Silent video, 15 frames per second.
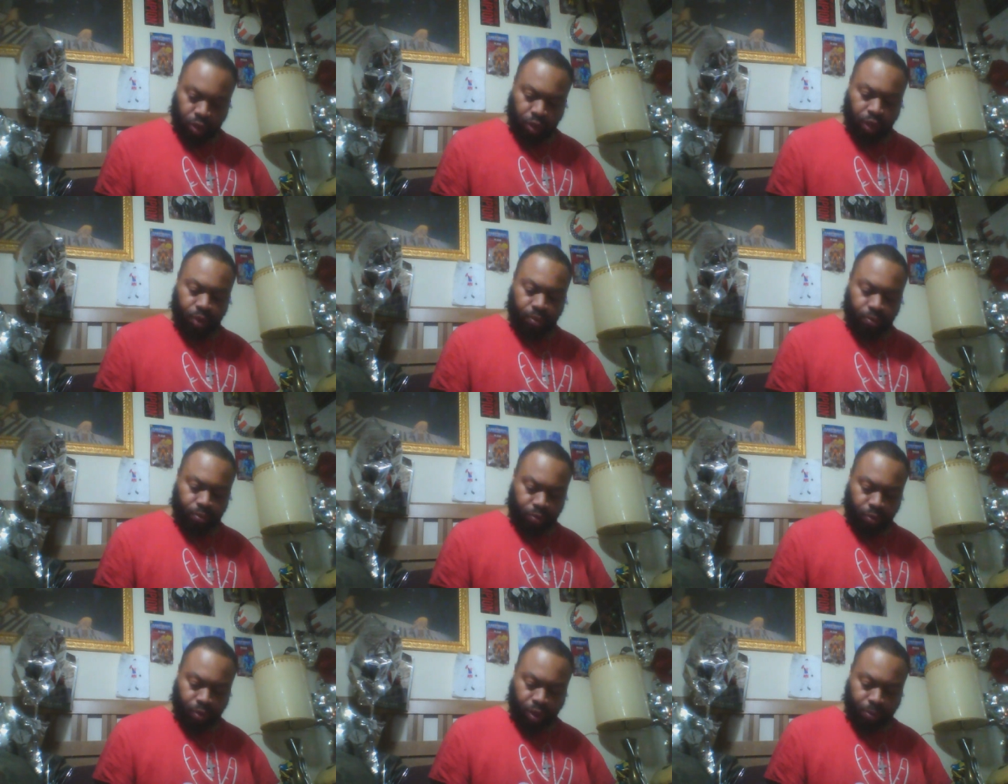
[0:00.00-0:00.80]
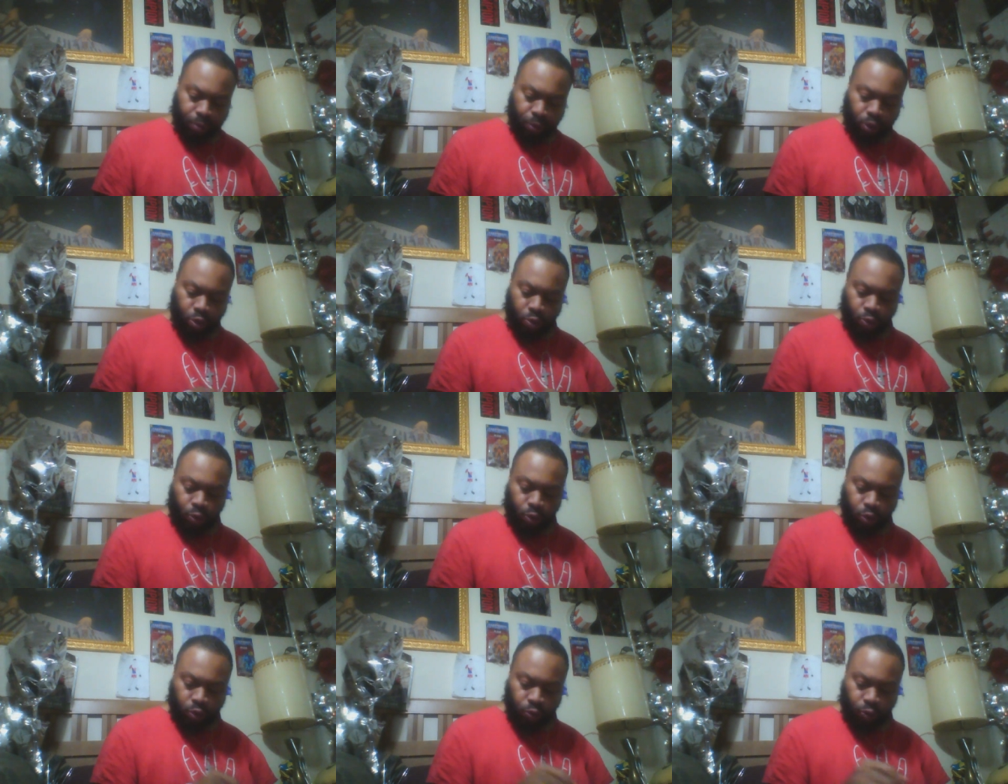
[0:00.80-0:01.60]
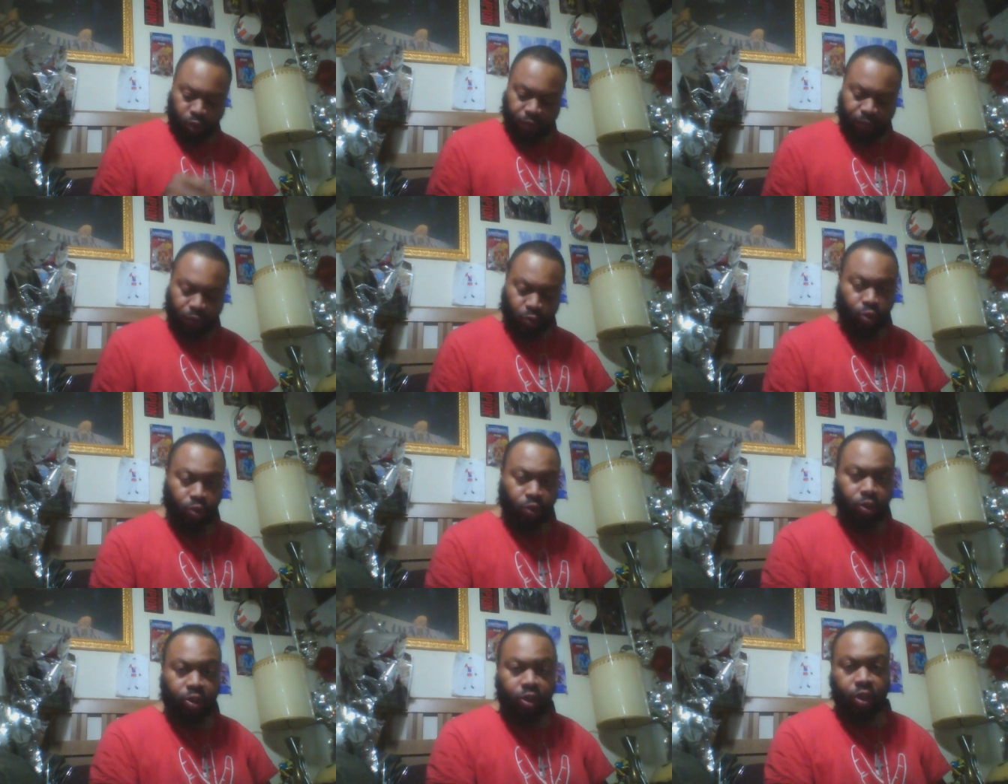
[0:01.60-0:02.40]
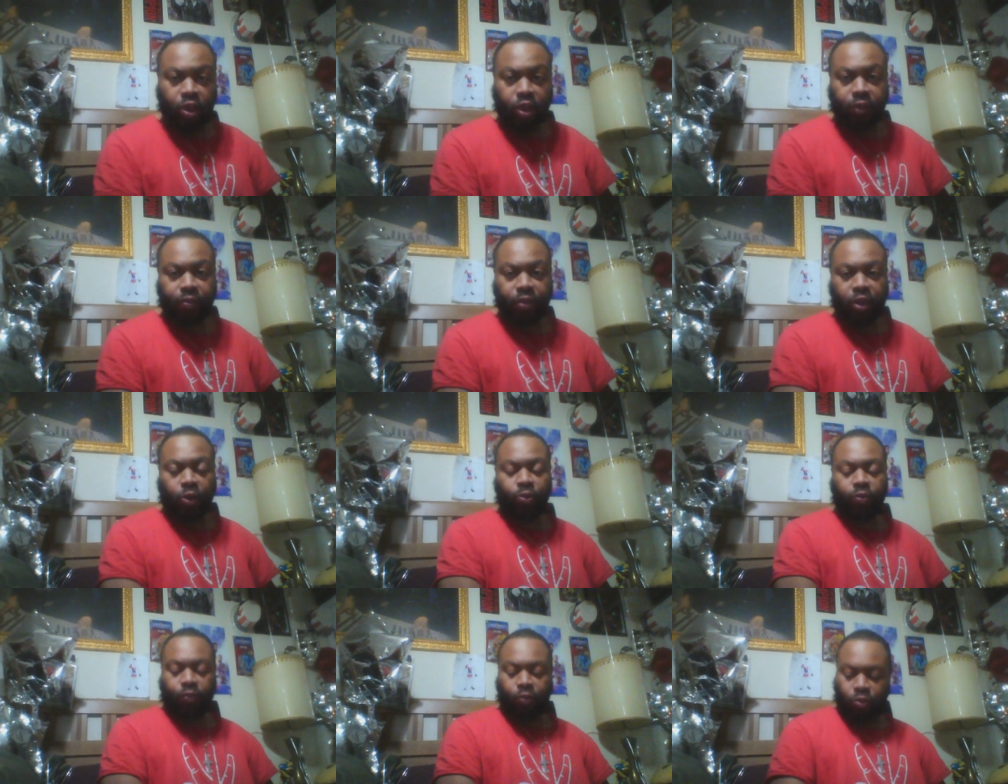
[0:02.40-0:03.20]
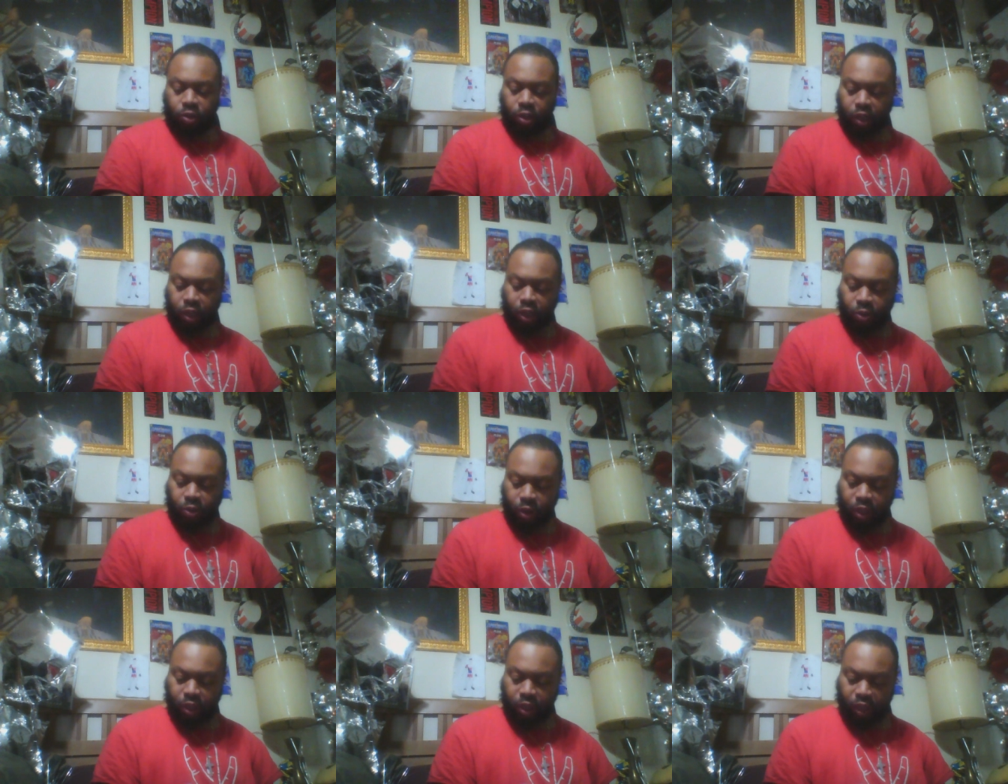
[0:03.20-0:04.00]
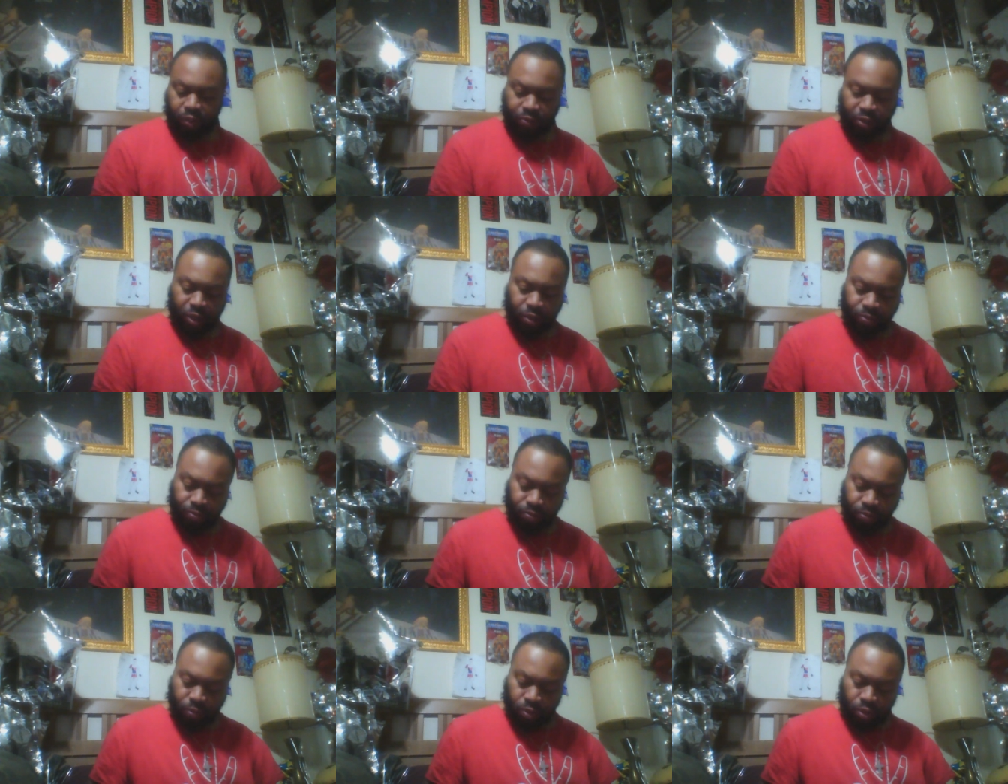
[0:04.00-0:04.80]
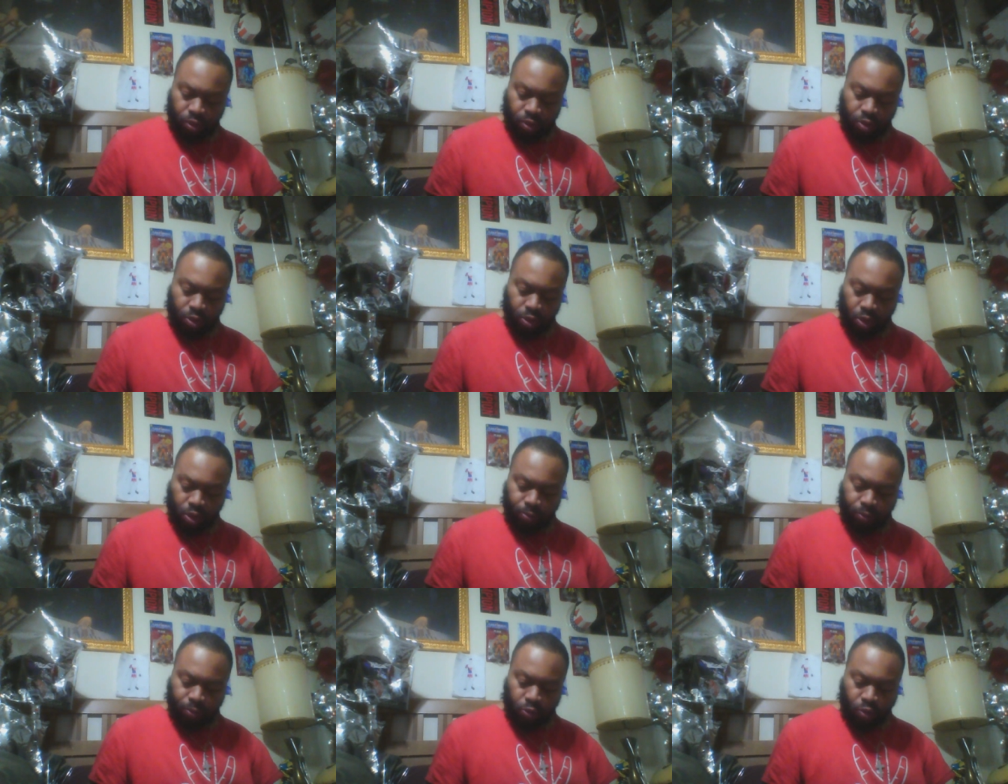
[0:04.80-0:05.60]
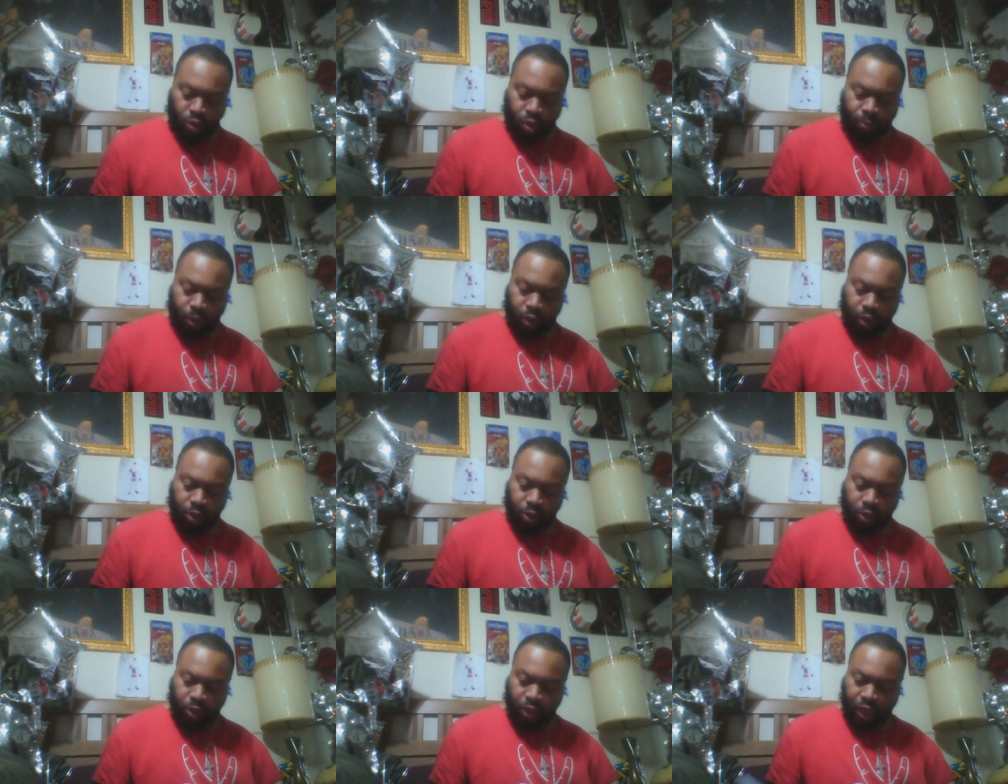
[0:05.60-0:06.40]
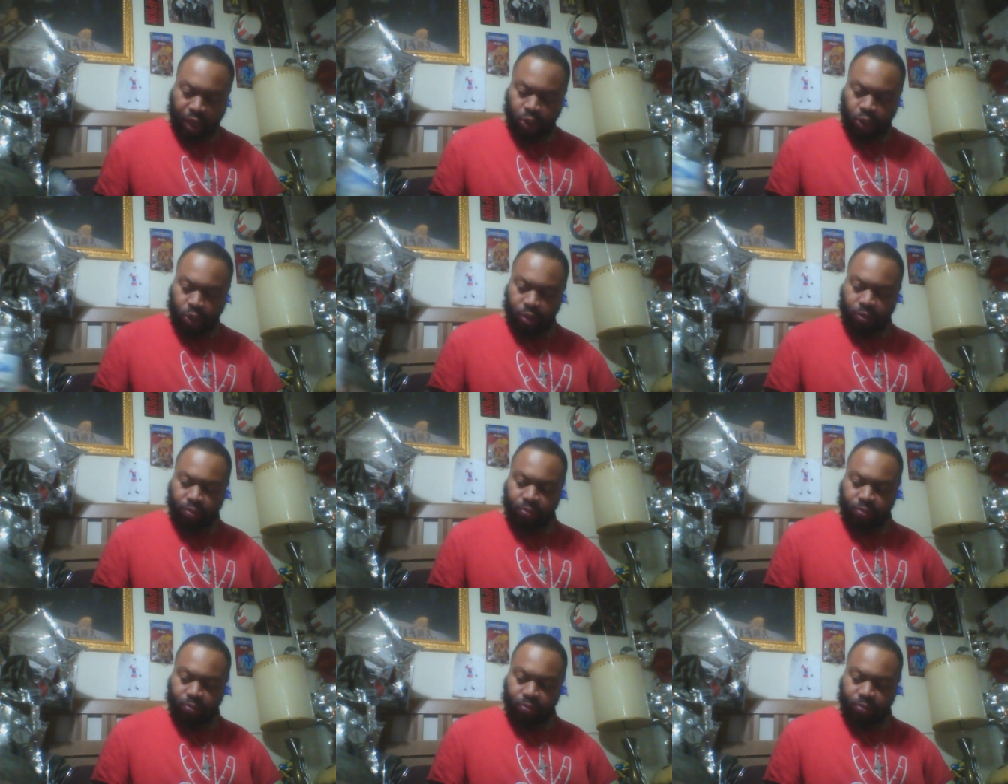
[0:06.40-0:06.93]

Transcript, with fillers: Yep, episode 124 of Goat 1408 TV. You can see me draw my cousin Deja.